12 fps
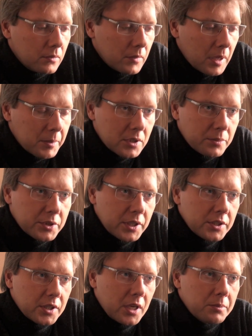maybe some
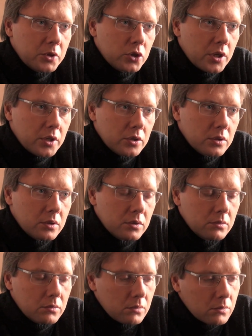things can be changed,
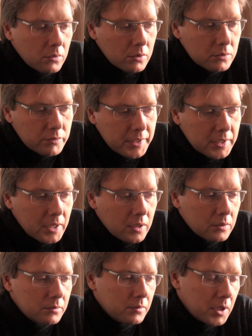not right
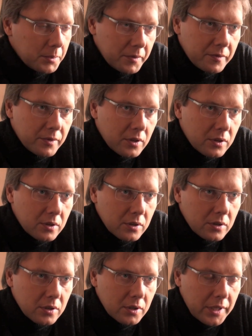now, maybe for,
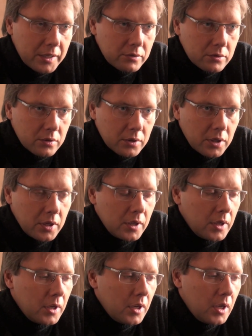uh, later on,
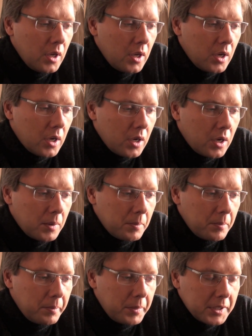uh,
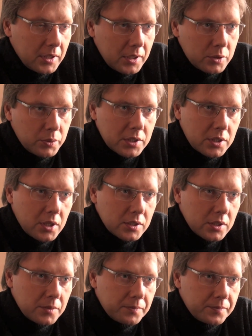but at least we
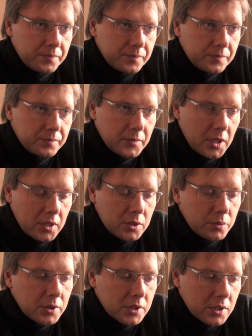discuss it. At
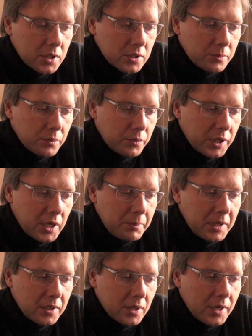least we discuss it. When I
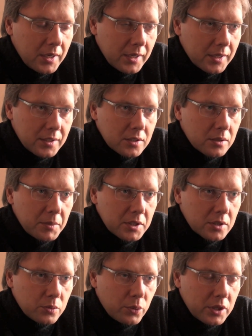mean dialogue, it doesn't
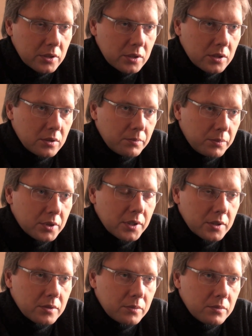mean that one part